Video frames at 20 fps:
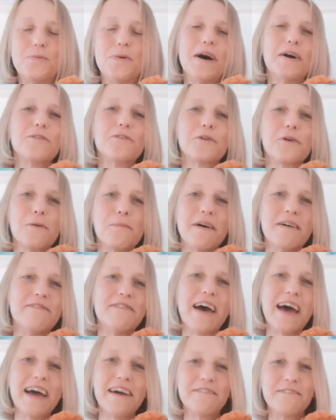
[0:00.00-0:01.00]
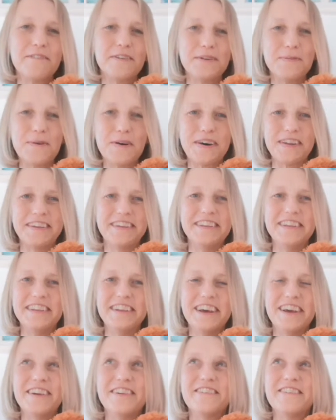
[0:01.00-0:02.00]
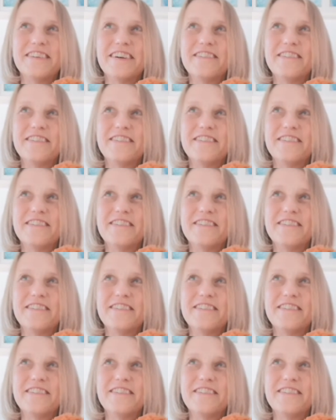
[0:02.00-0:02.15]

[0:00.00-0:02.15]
welcome of everyone, you know,